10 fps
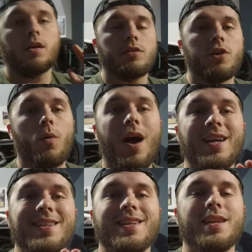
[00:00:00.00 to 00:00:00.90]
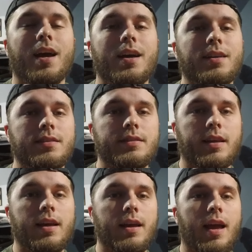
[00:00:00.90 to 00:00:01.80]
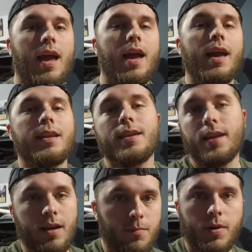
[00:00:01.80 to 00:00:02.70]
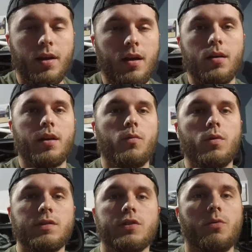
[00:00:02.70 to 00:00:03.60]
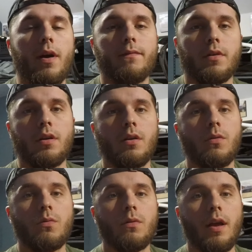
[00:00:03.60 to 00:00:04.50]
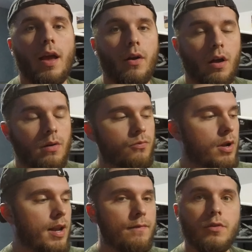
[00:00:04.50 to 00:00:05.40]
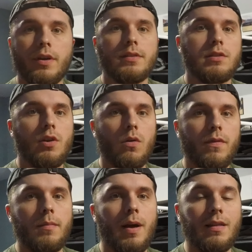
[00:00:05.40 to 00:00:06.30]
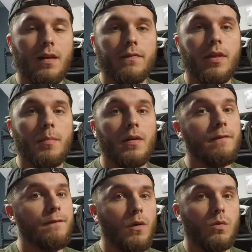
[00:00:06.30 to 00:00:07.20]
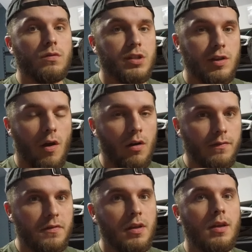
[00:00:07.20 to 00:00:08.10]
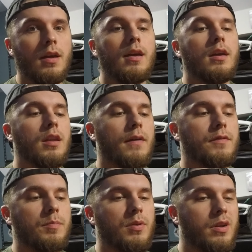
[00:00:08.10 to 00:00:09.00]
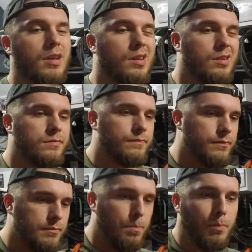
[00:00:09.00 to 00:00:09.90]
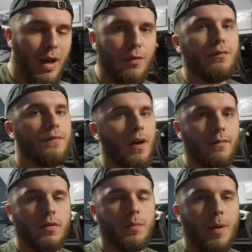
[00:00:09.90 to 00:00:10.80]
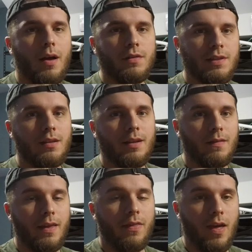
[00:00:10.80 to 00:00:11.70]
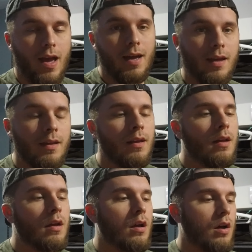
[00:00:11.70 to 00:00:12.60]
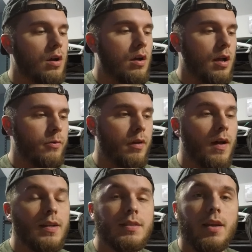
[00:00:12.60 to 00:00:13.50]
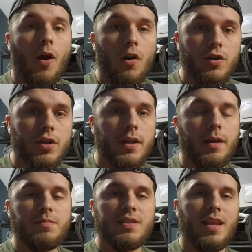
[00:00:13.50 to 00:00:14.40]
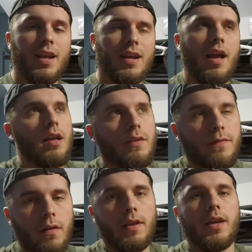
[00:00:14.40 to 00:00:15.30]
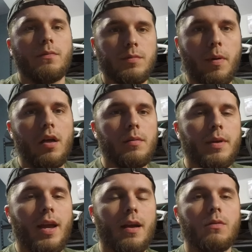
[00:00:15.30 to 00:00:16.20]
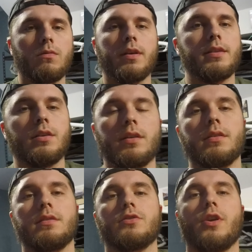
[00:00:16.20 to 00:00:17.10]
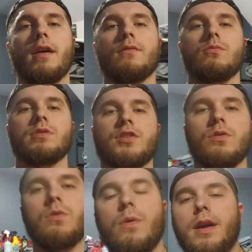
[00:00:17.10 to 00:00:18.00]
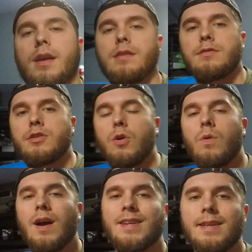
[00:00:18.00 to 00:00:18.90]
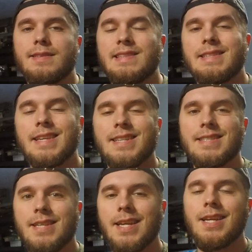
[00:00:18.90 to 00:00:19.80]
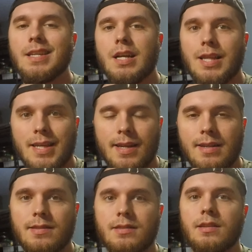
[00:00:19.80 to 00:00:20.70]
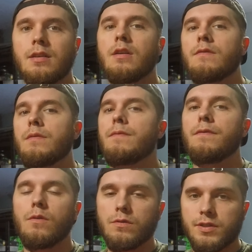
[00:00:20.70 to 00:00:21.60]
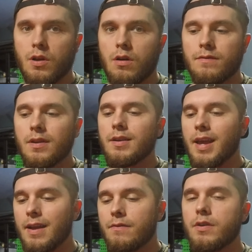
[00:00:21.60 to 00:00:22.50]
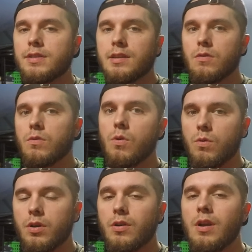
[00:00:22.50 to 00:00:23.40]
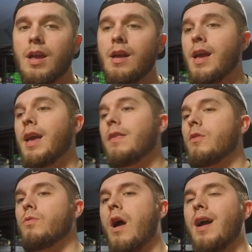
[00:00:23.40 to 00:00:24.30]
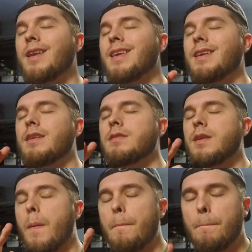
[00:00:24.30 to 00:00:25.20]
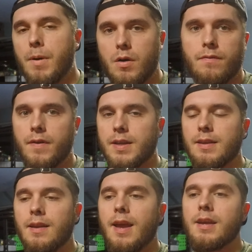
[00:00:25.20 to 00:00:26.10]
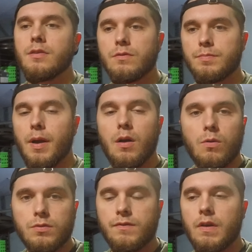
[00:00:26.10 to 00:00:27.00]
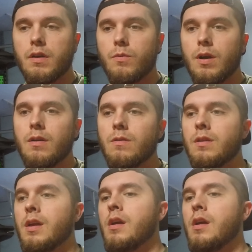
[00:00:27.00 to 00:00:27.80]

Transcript: So I did not set any dampening on it whatsoever right after I installed them. I left them on full soft, and after putting about 500 miles on it like that, I realized on harsh dips that it kind of felt like it was bottoming out, like the travel was too quick. So I did 16 clicks from full soft on every single corner, and the ride is perfect. It handles potholes very well.